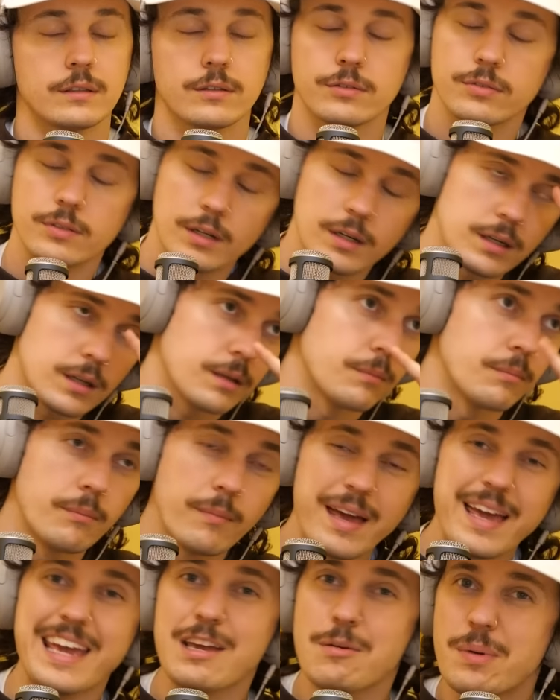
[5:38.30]
fucking
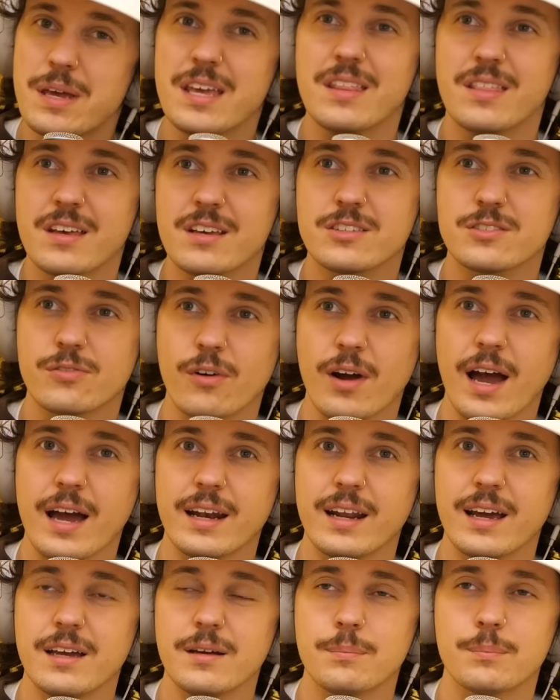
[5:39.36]
maybe this
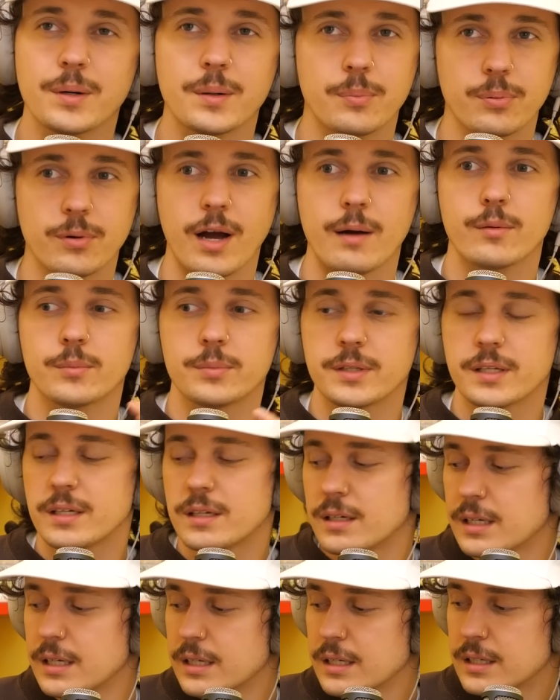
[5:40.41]
Friday, but
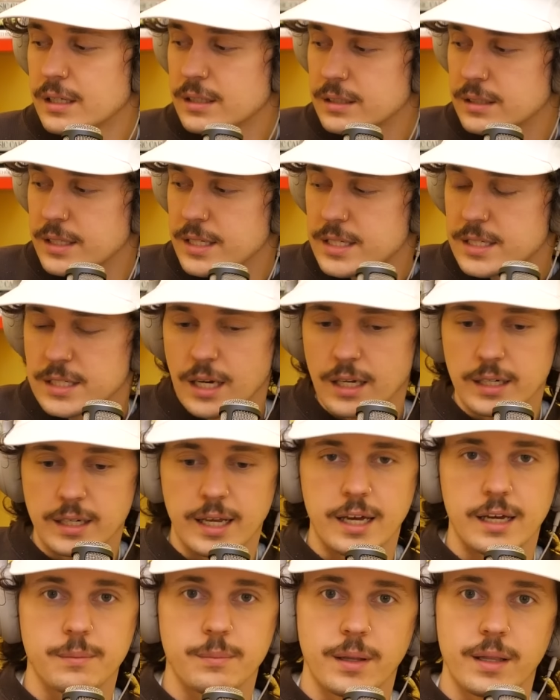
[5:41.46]
probably this
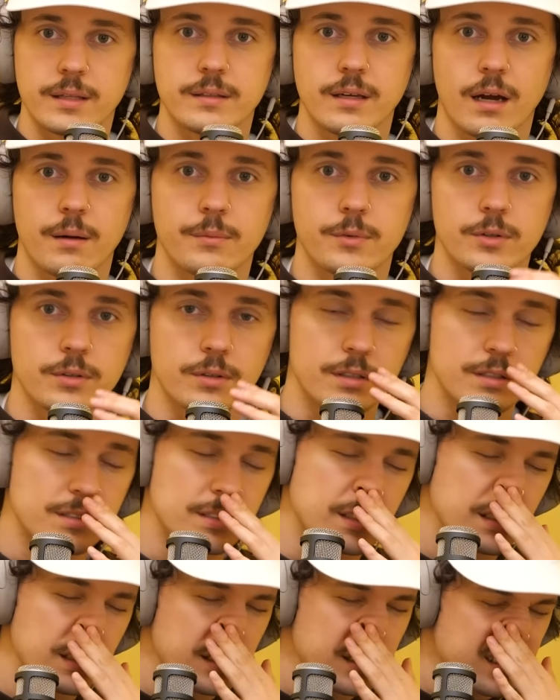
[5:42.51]
Sunday by the time you're
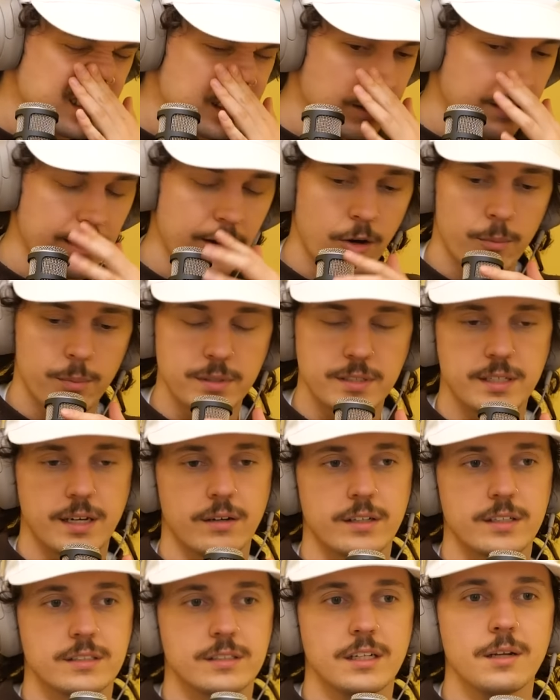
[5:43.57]
listening to this. So I hope it's
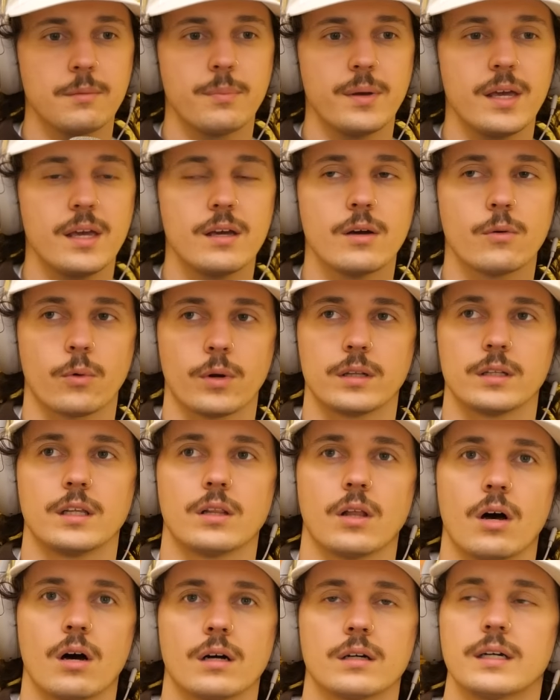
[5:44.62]
out. It's going to be really
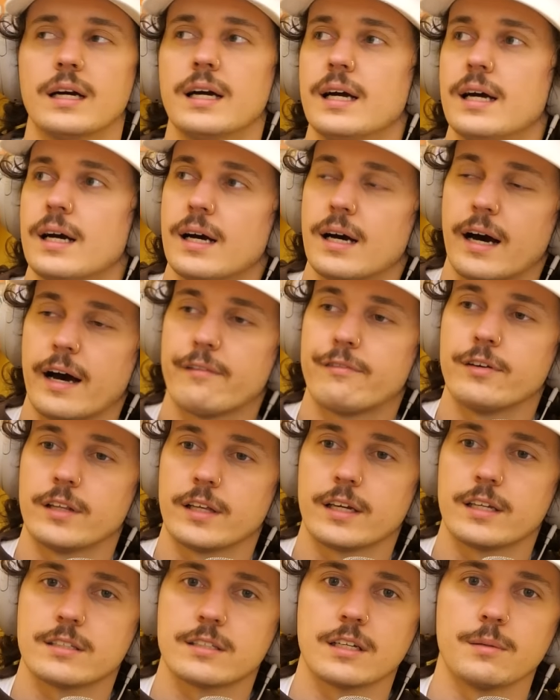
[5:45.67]
long. I feel
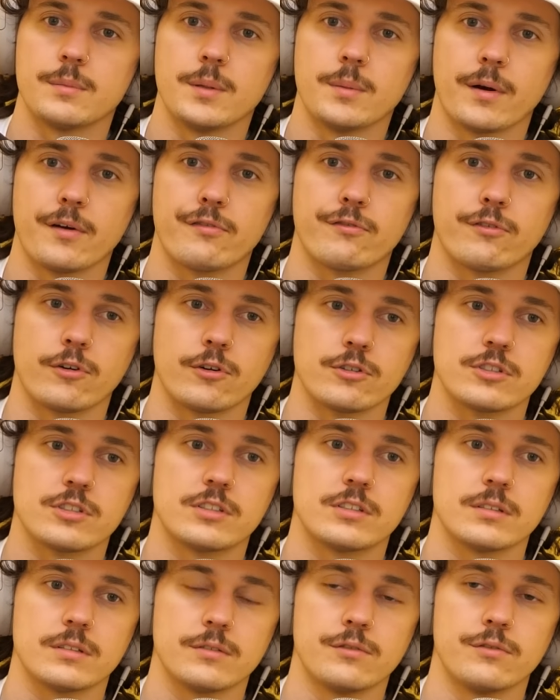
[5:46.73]
like it's going to be my
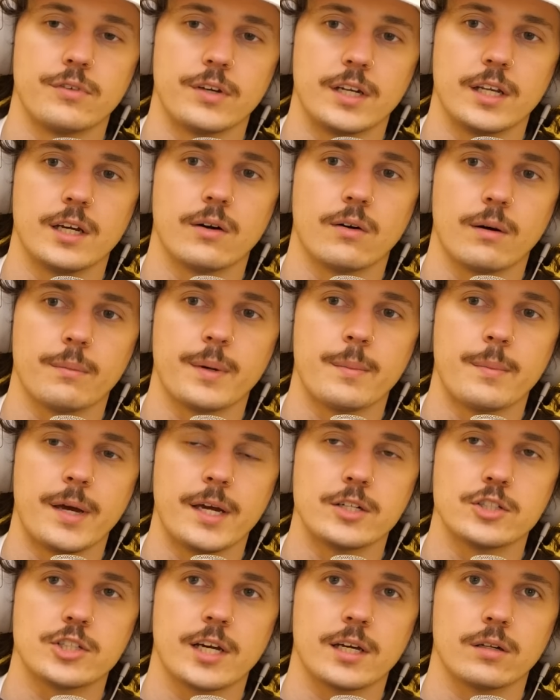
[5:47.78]
first video on my
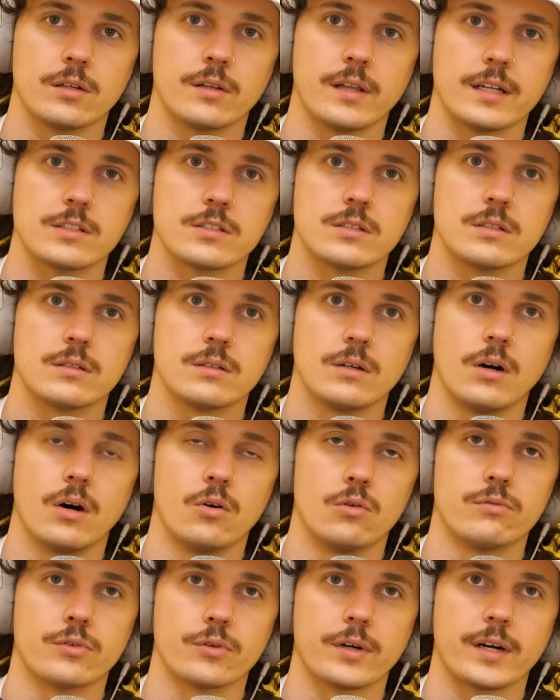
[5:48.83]
main channel that's
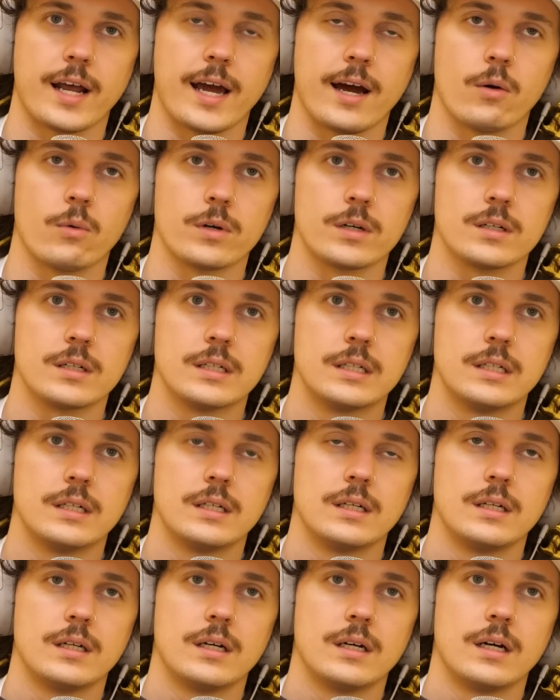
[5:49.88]
over an hour.
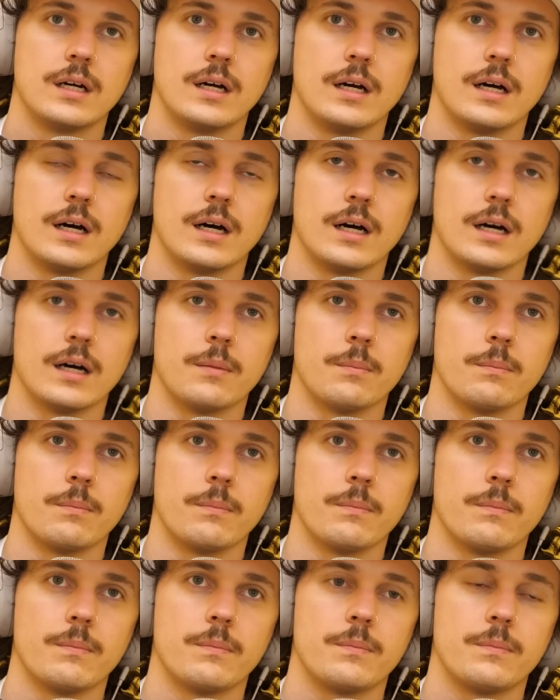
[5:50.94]

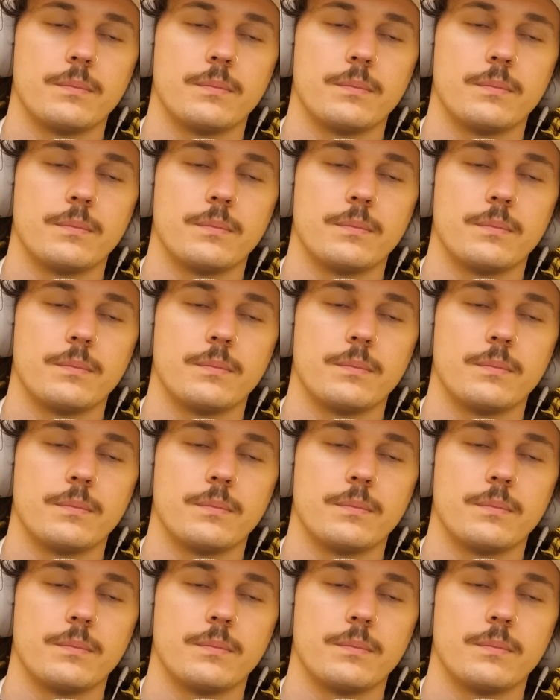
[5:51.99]
But